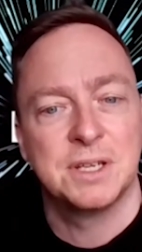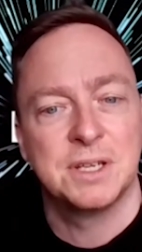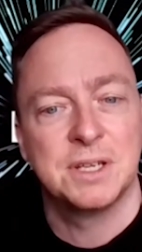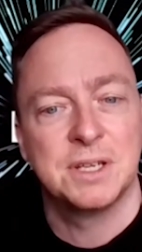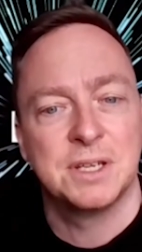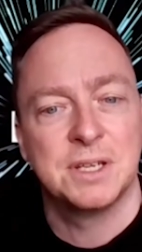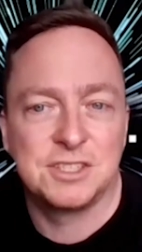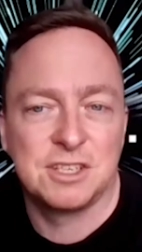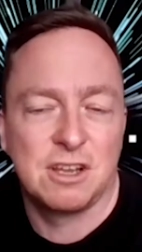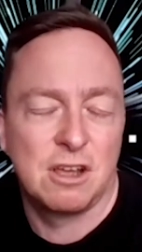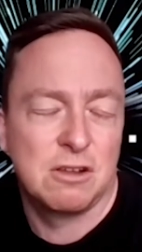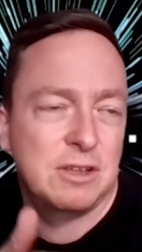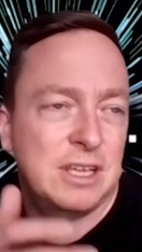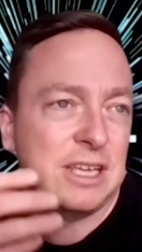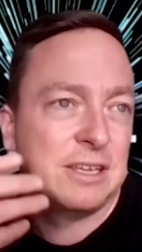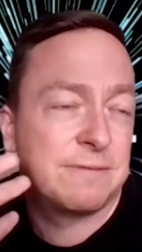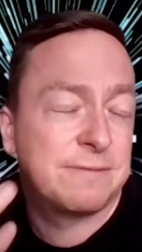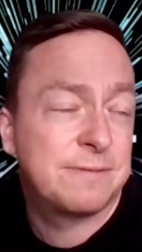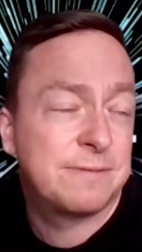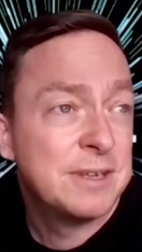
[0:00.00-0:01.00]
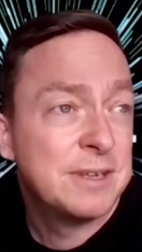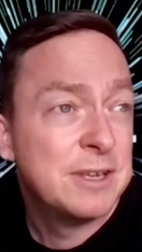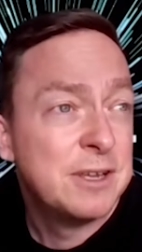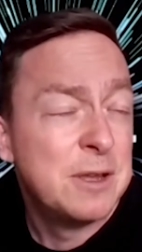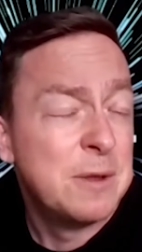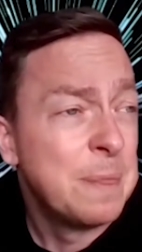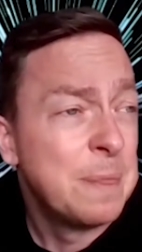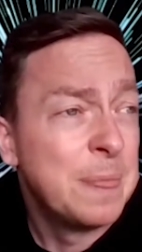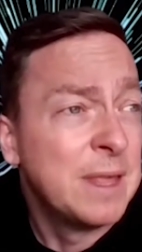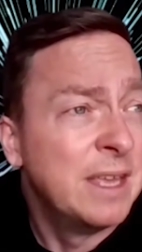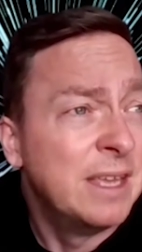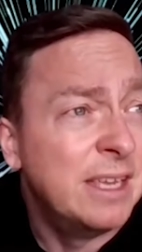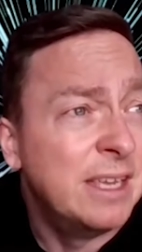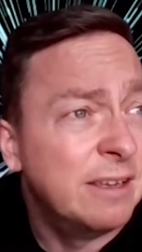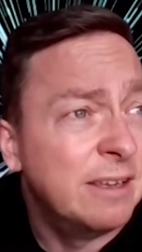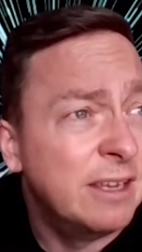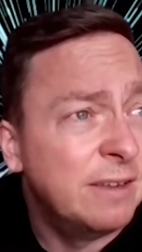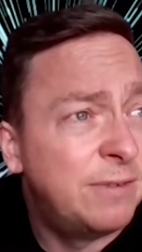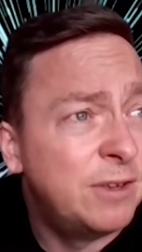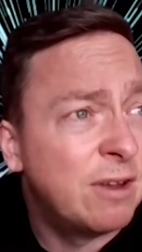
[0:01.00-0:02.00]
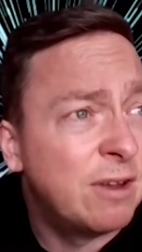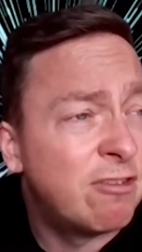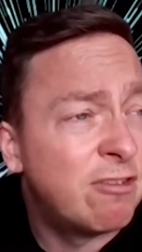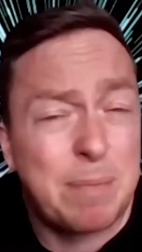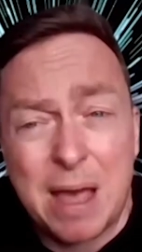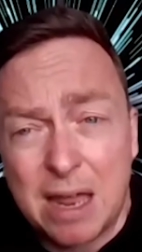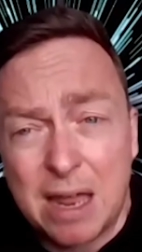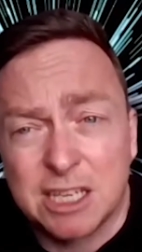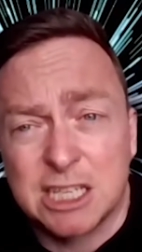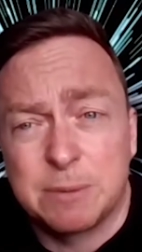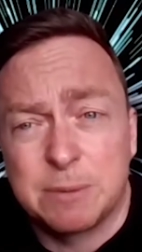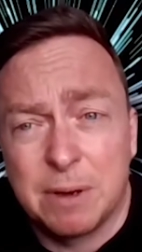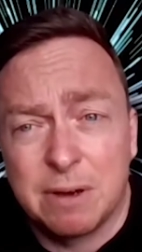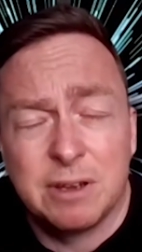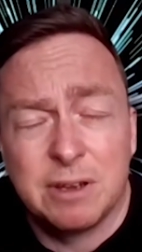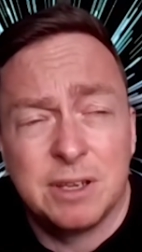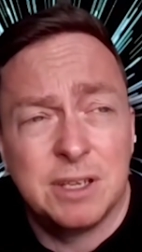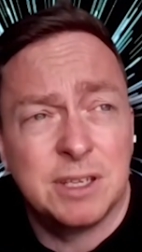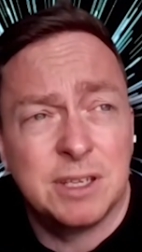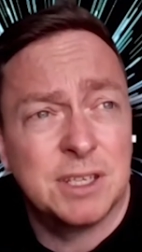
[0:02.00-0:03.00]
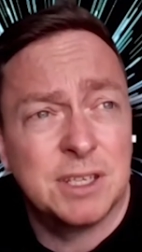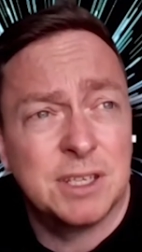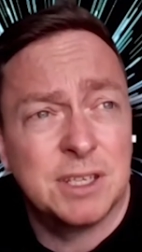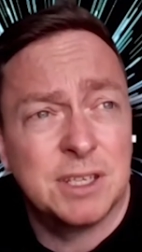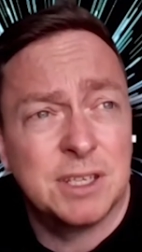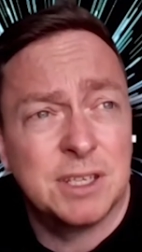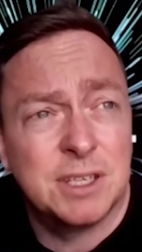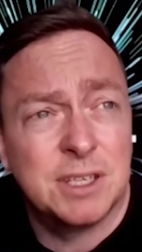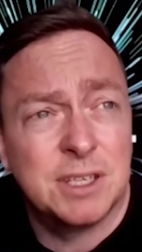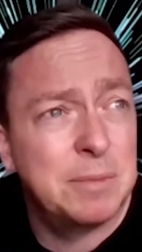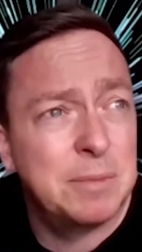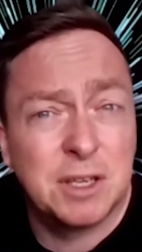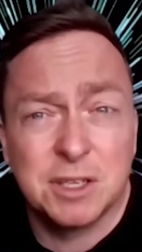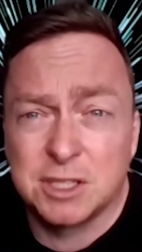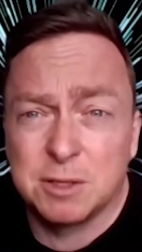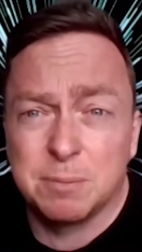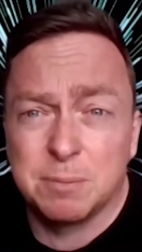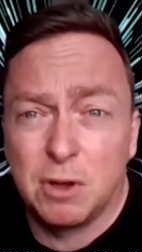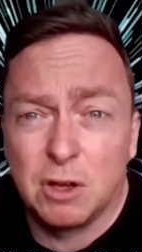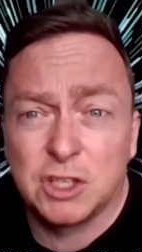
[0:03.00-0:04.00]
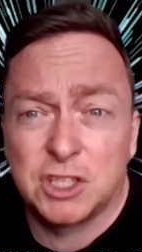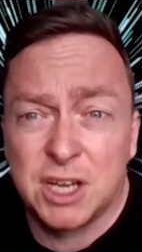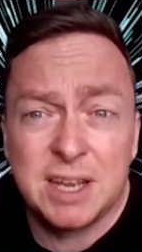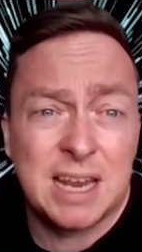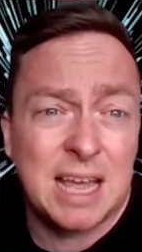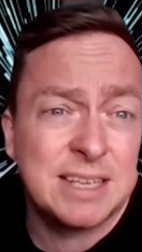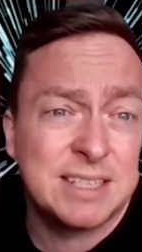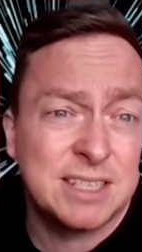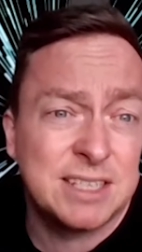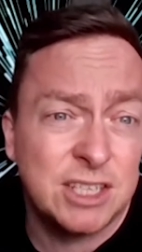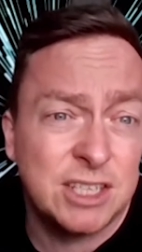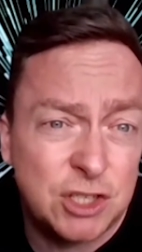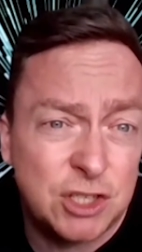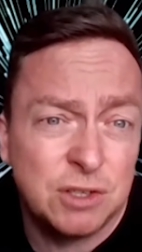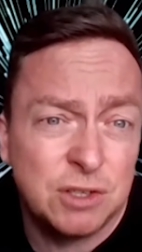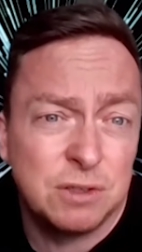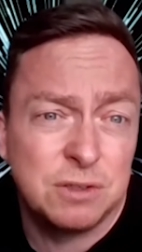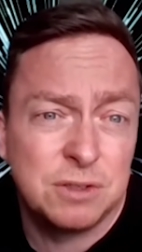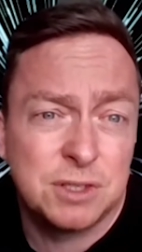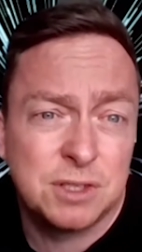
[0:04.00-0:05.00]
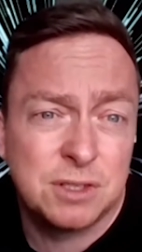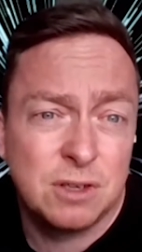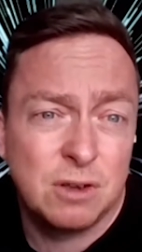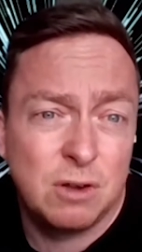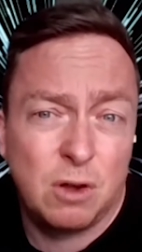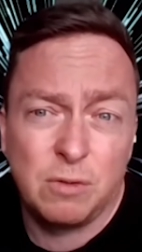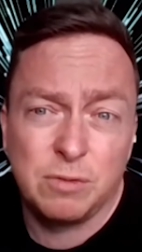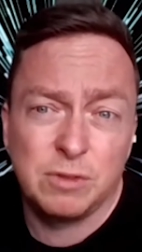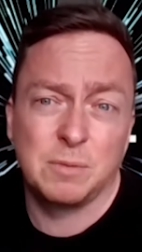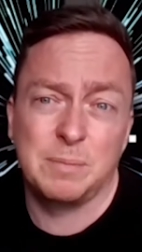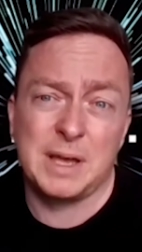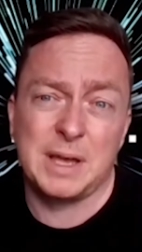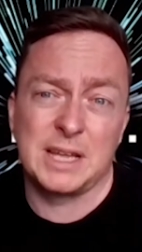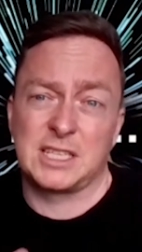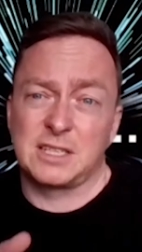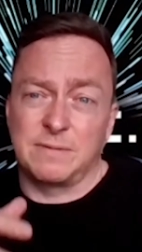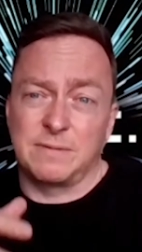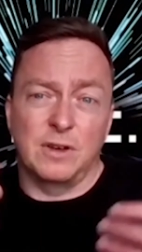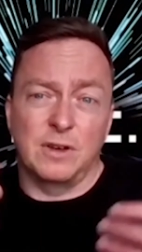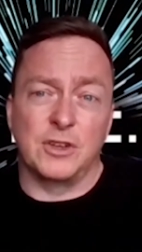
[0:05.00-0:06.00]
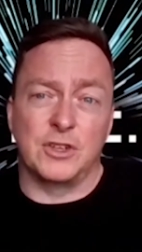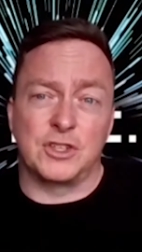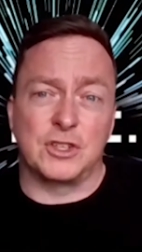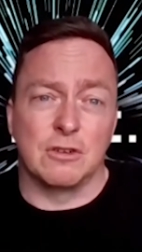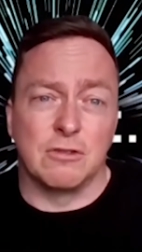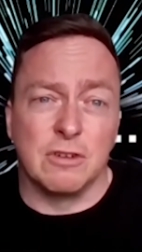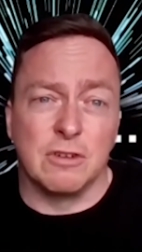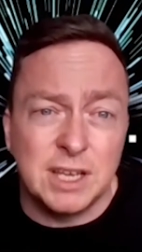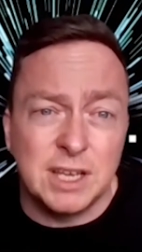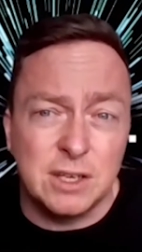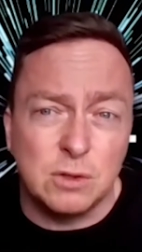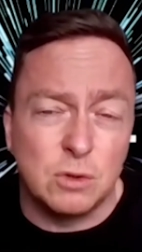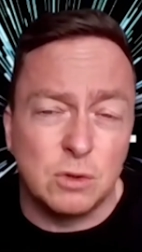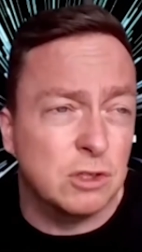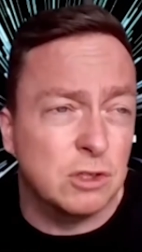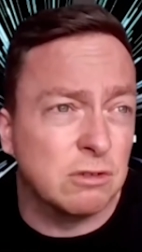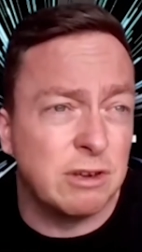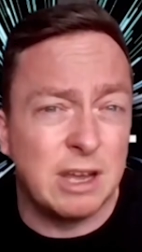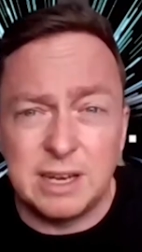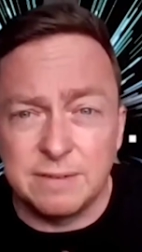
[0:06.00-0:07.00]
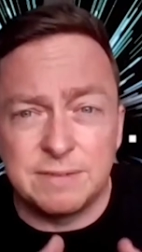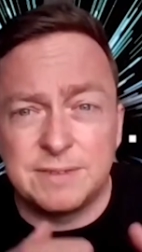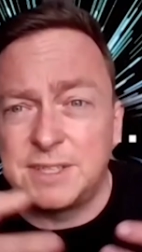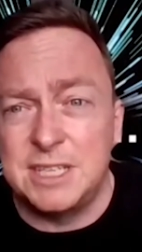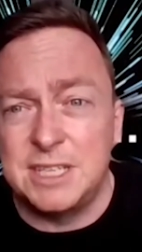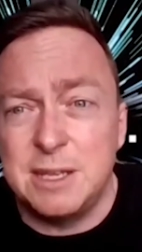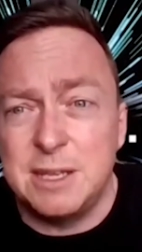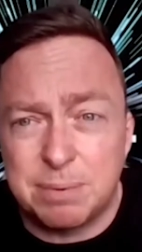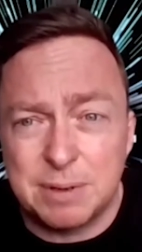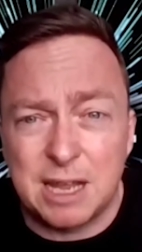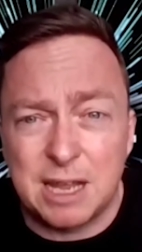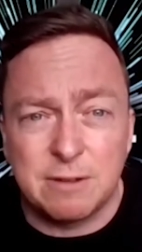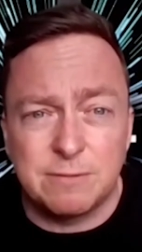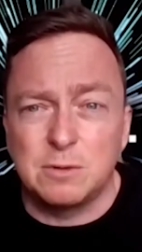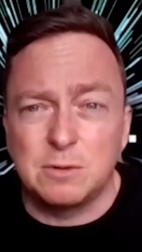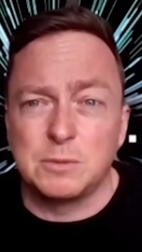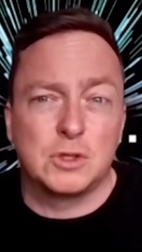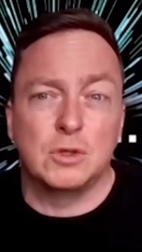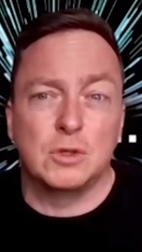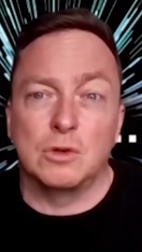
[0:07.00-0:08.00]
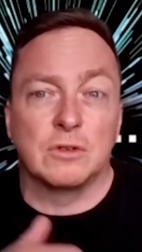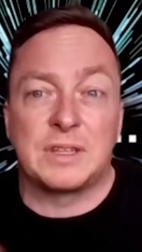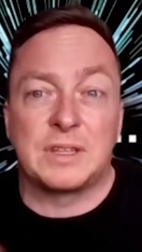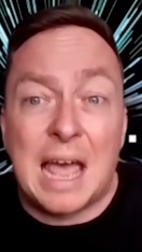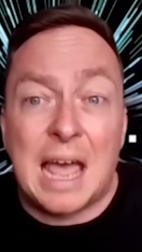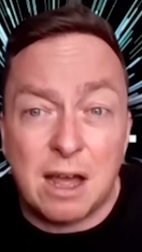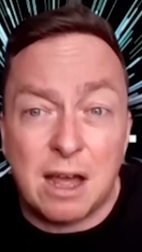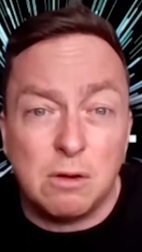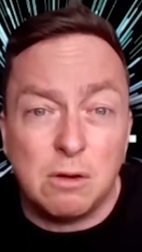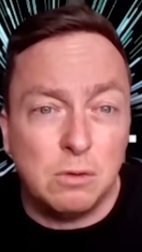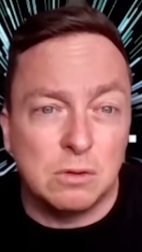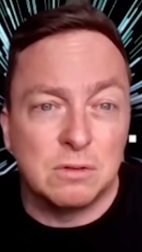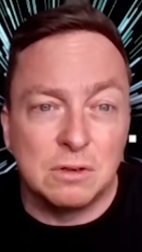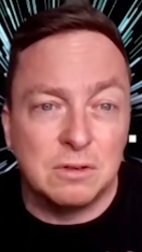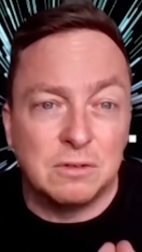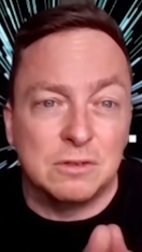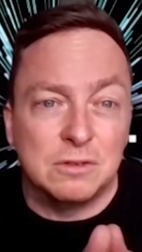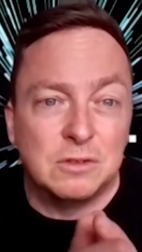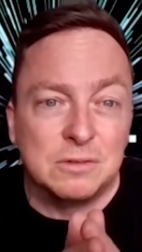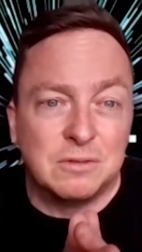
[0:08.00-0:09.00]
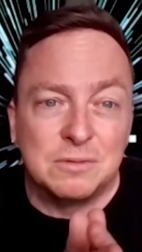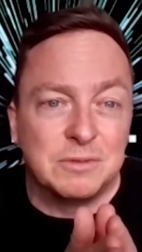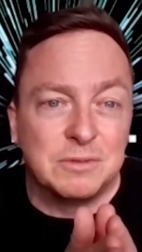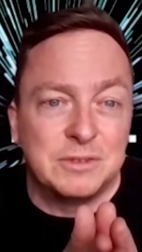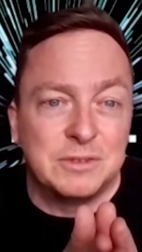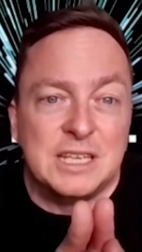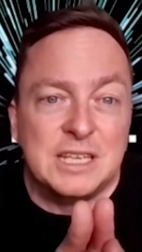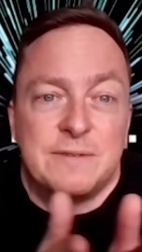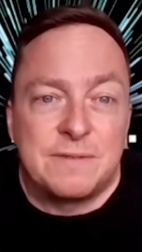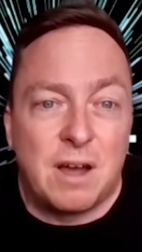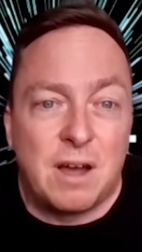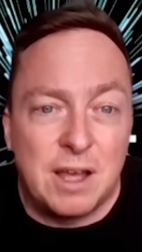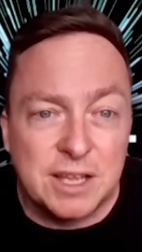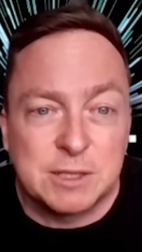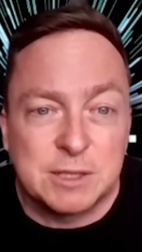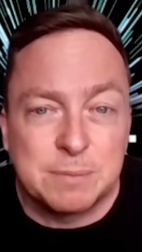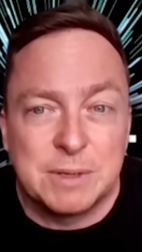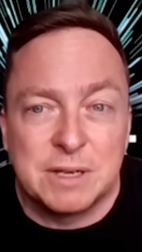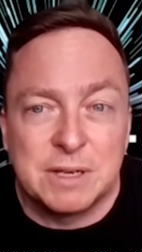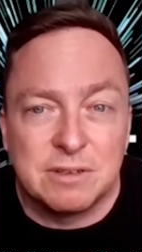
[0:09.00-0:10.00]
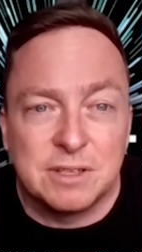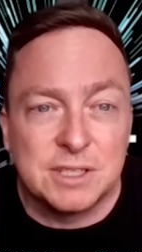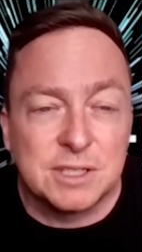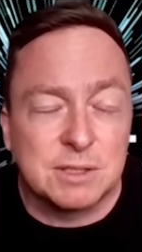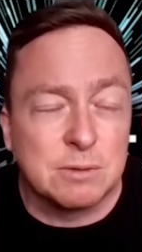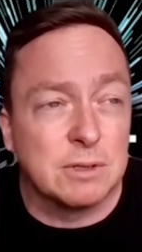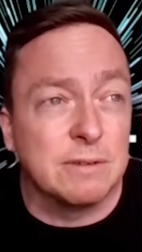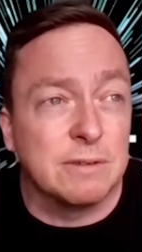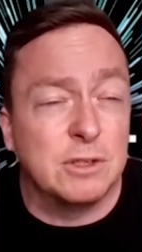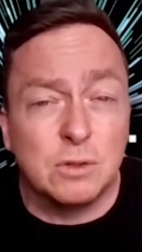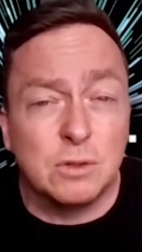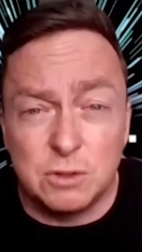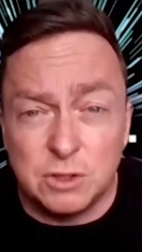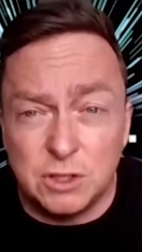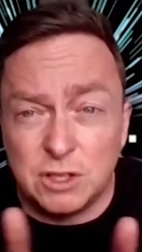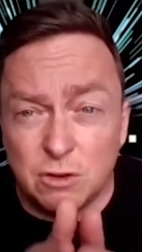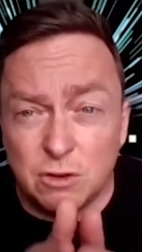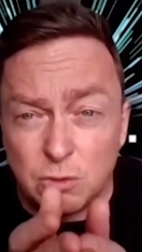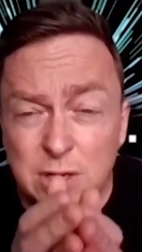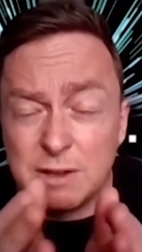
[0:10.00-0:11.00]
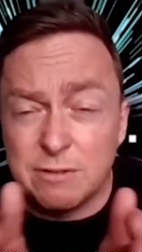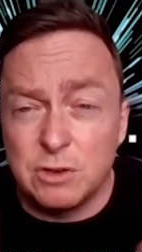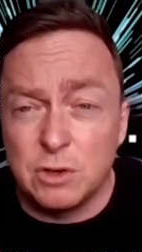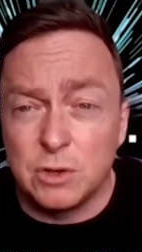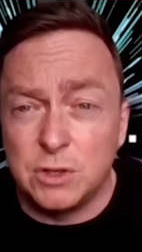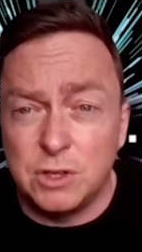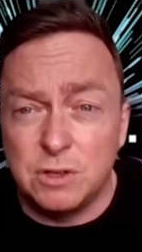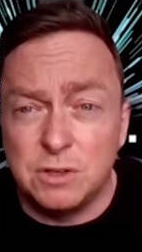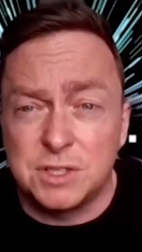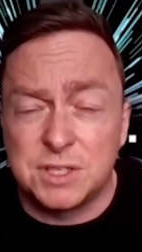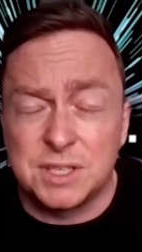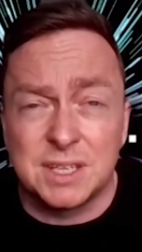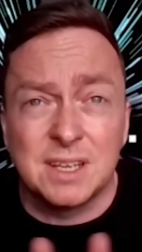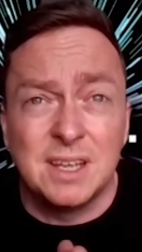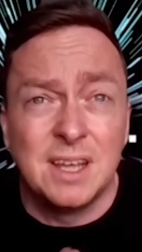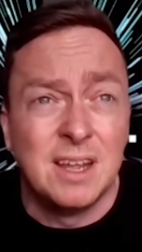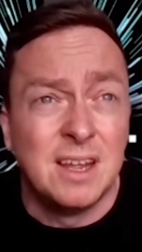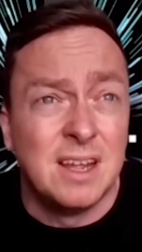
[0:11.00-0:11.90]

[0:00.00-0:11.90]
You know, so if if you have a bad experience um, because the blockchain has issues on the metaverse you're in or your nft platforms or your dao or, or defi experience whatever you're you know whatever you're using